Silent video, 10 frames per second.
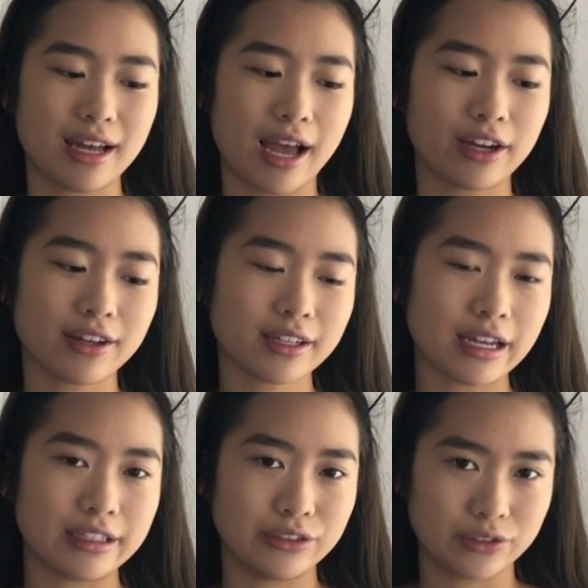I got it
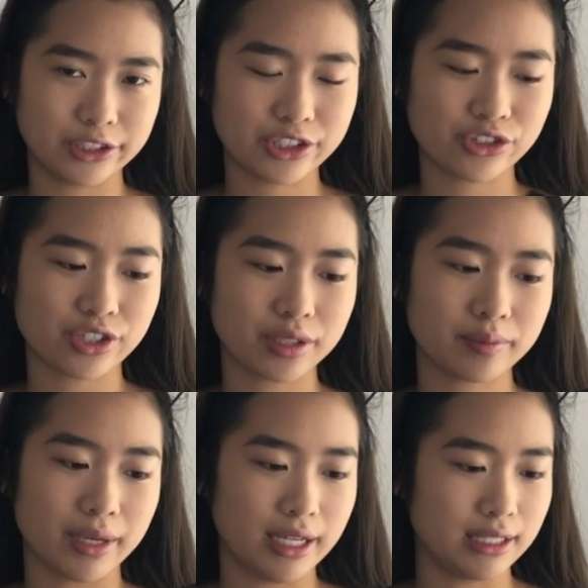at
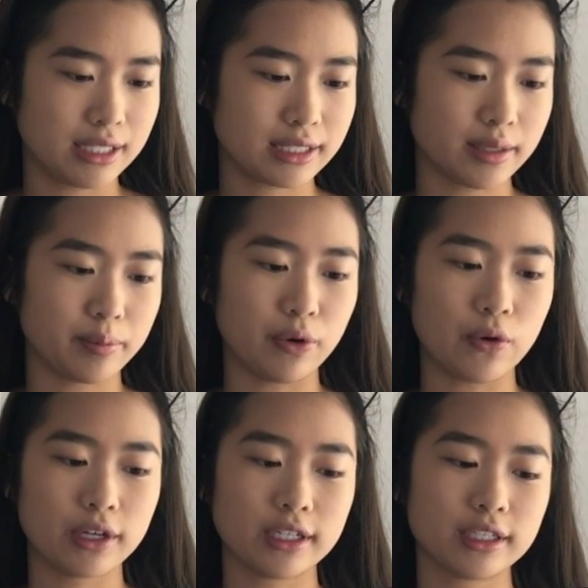Nordstrom, and it's the
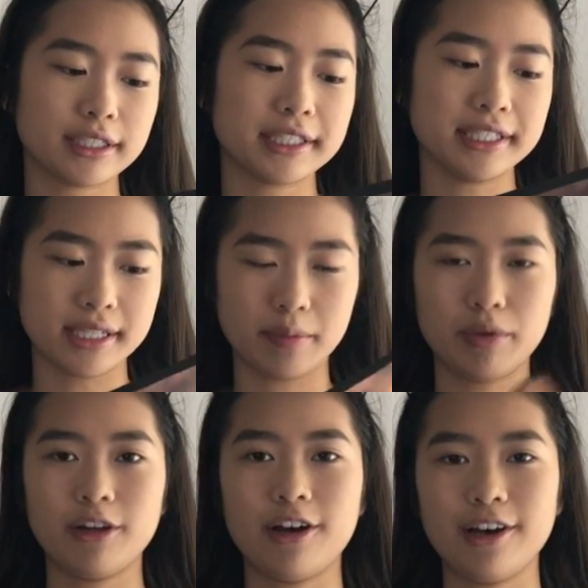Bored
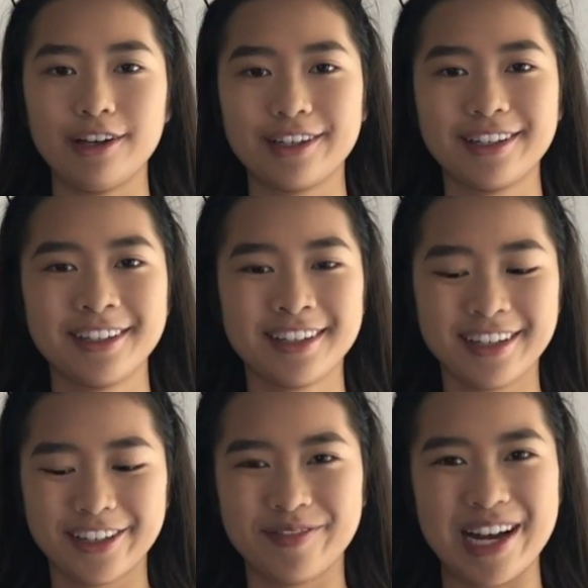Dipbrow
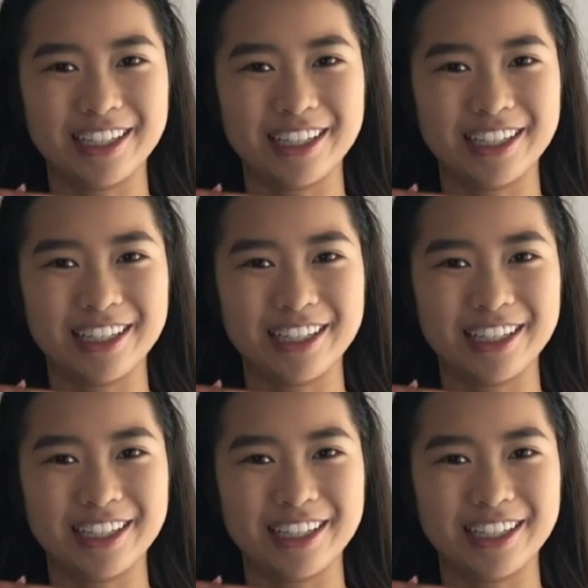by